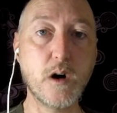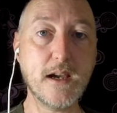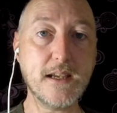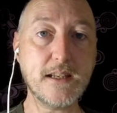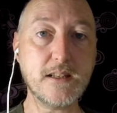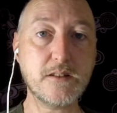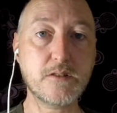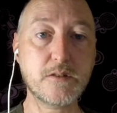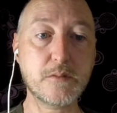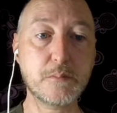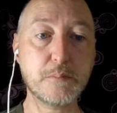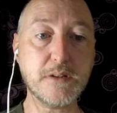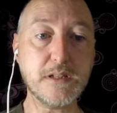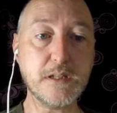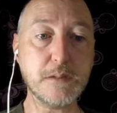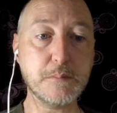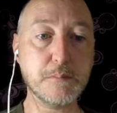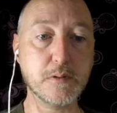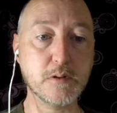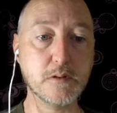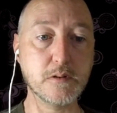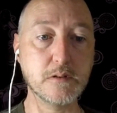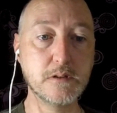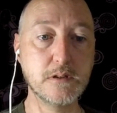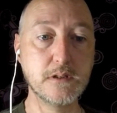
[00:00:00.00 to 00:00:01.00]
white
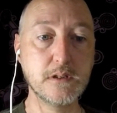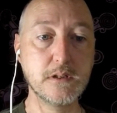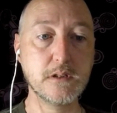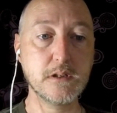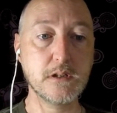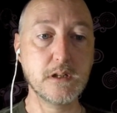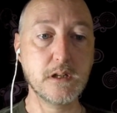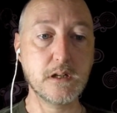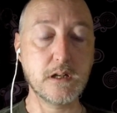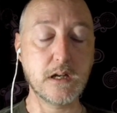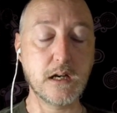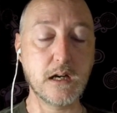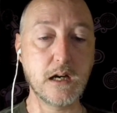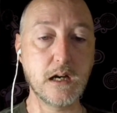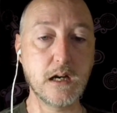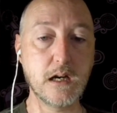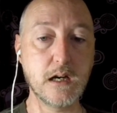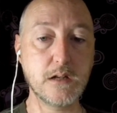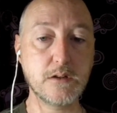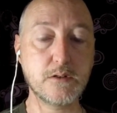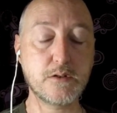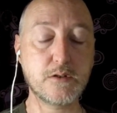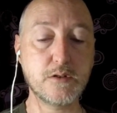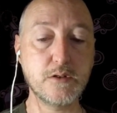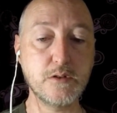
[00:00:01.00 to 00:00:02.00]
people
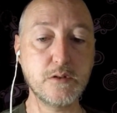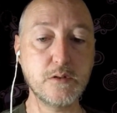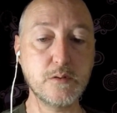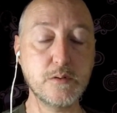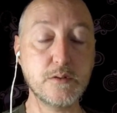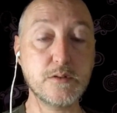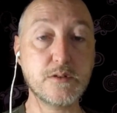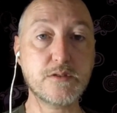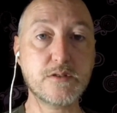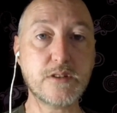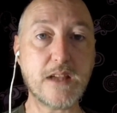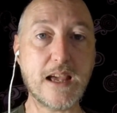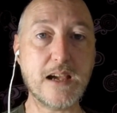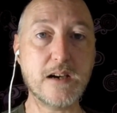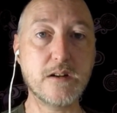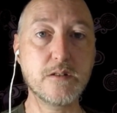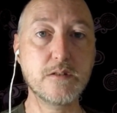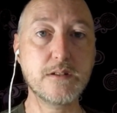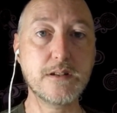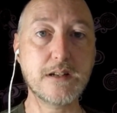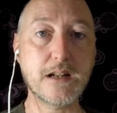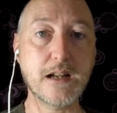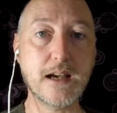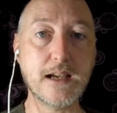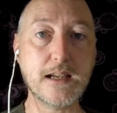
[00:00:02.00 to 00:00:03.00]
to
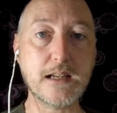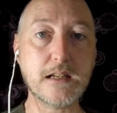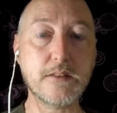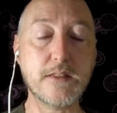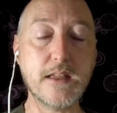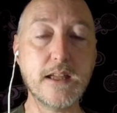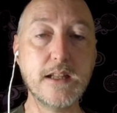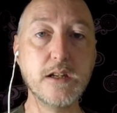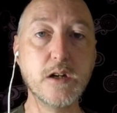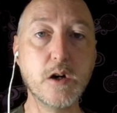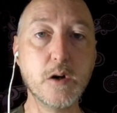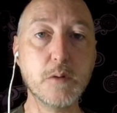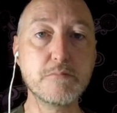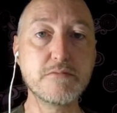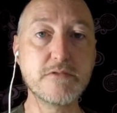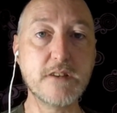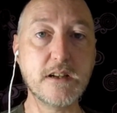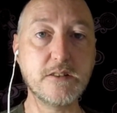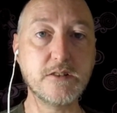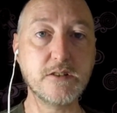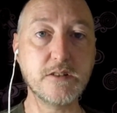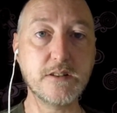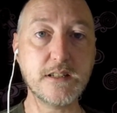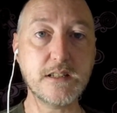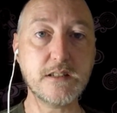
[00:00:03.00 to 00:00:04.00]
sound like they're not
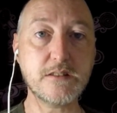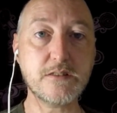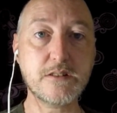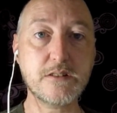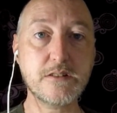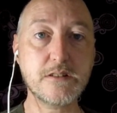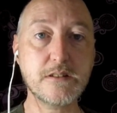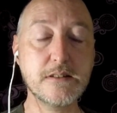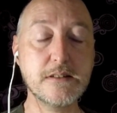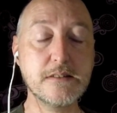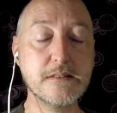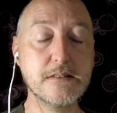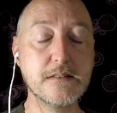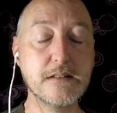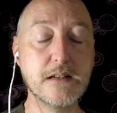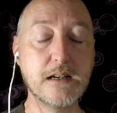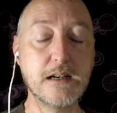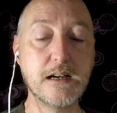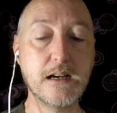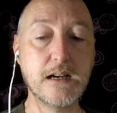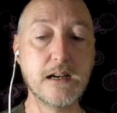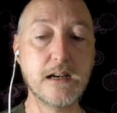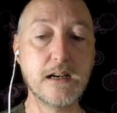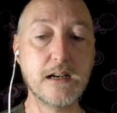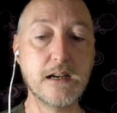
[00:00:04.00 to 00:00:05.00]
prejudiced.
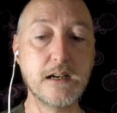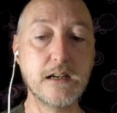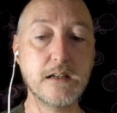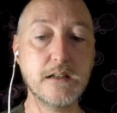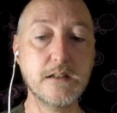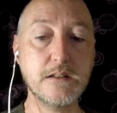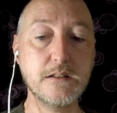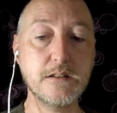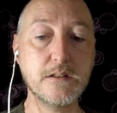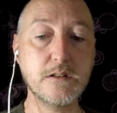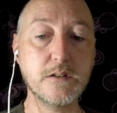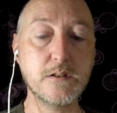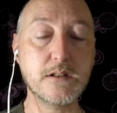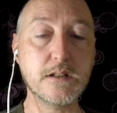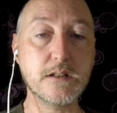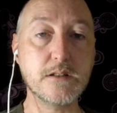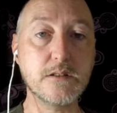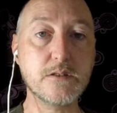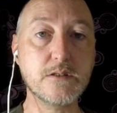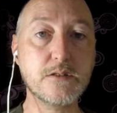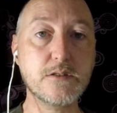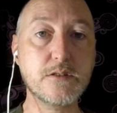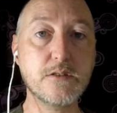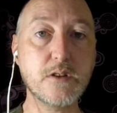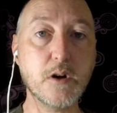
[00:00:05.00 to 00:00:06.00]
You
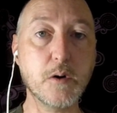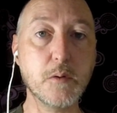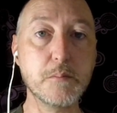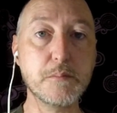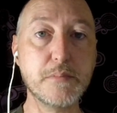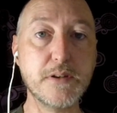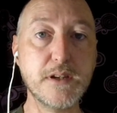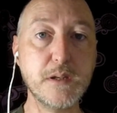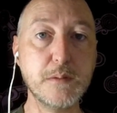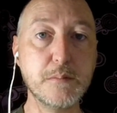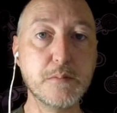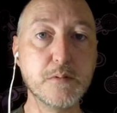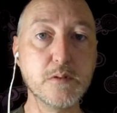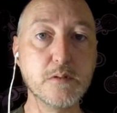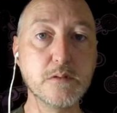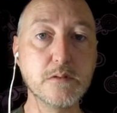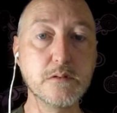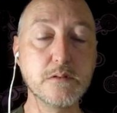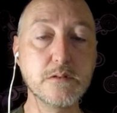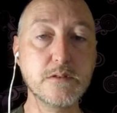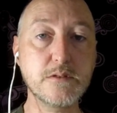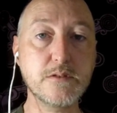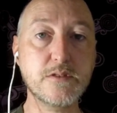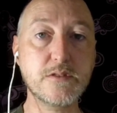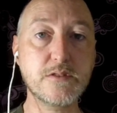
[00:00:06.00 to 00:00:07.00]
can stop
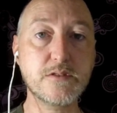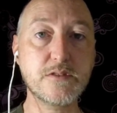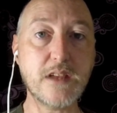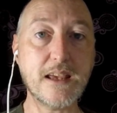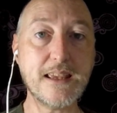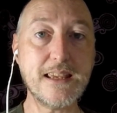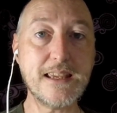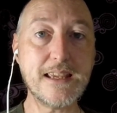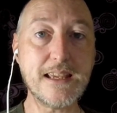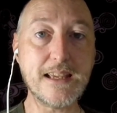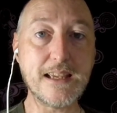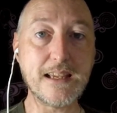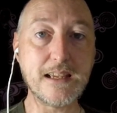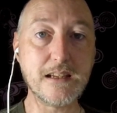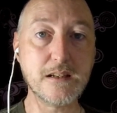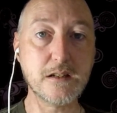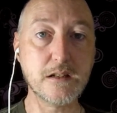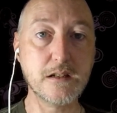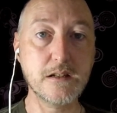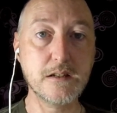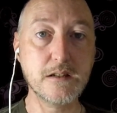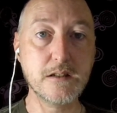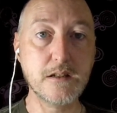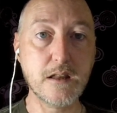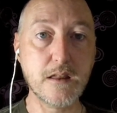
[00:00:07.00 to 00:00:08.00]
people saying
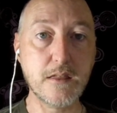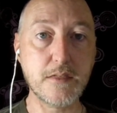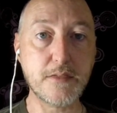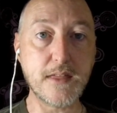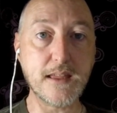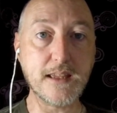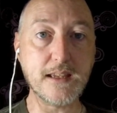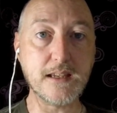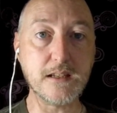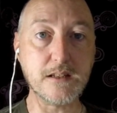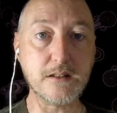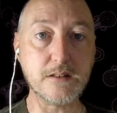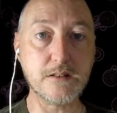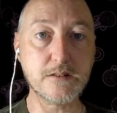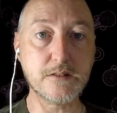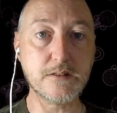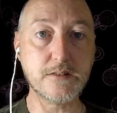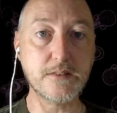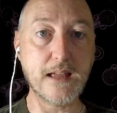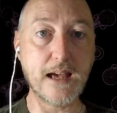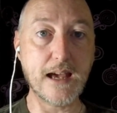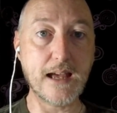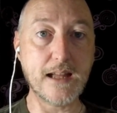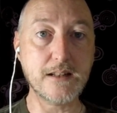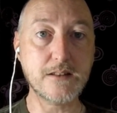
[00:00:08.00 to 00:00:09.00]

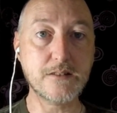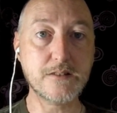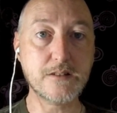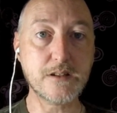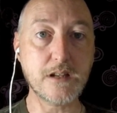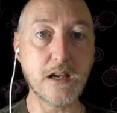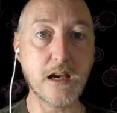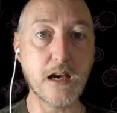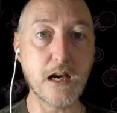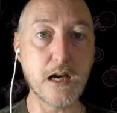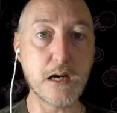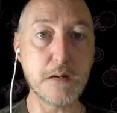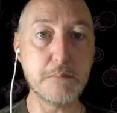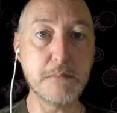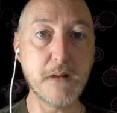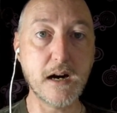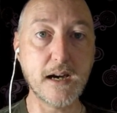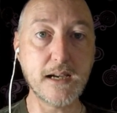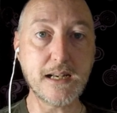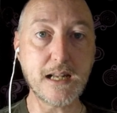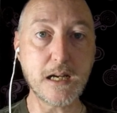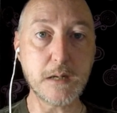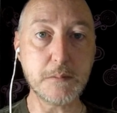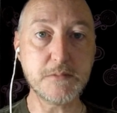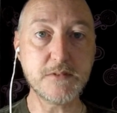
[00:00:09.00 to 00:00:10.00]
things that
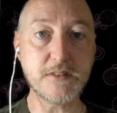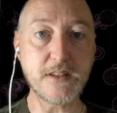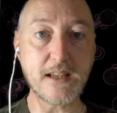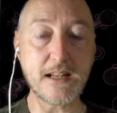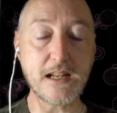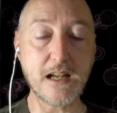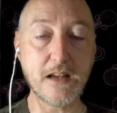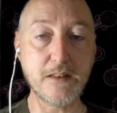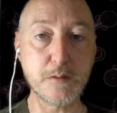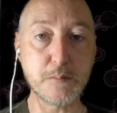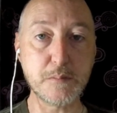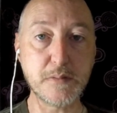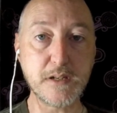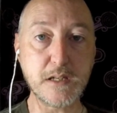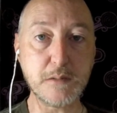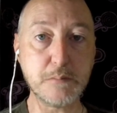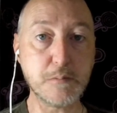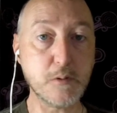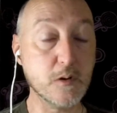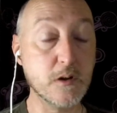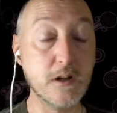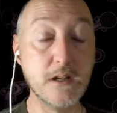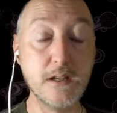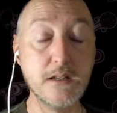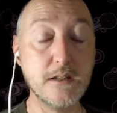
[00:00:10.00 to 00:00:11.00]
might upset other
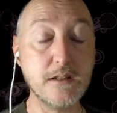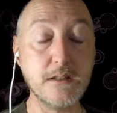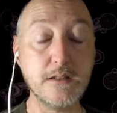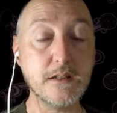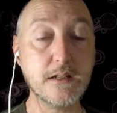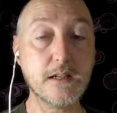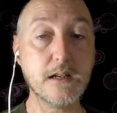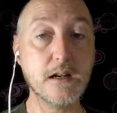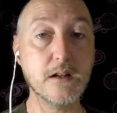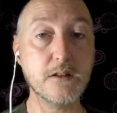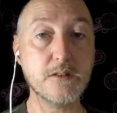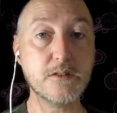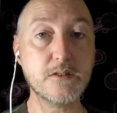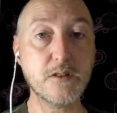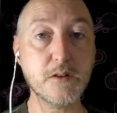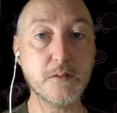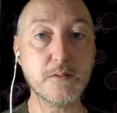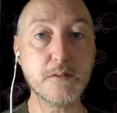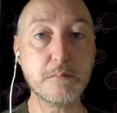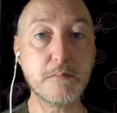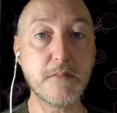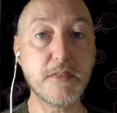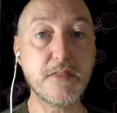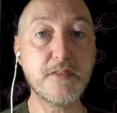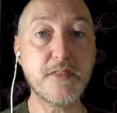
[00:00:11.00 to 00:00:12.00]
people. You can't
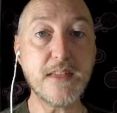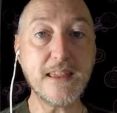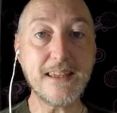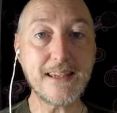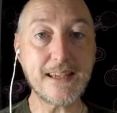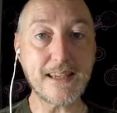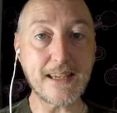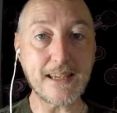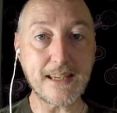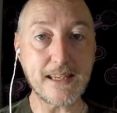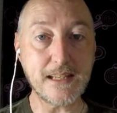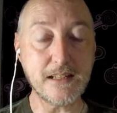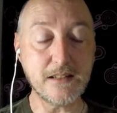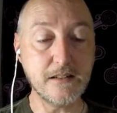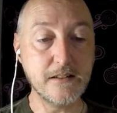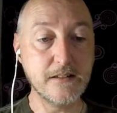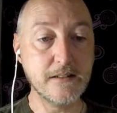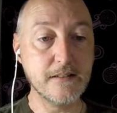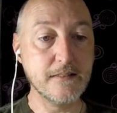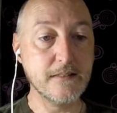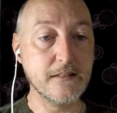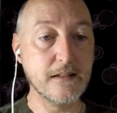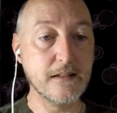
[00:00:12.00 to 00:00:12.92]
stop them thinking it.